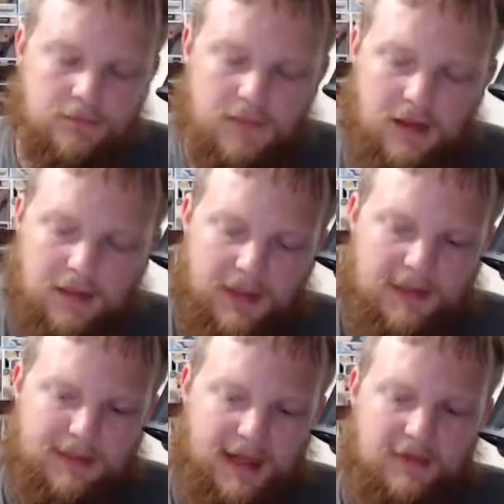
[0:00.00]

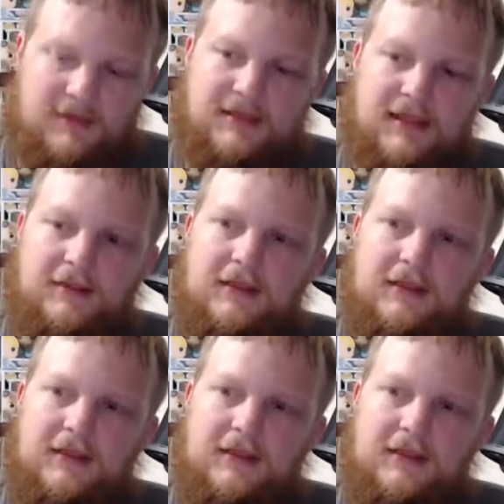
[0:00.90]
PayPal and stuff.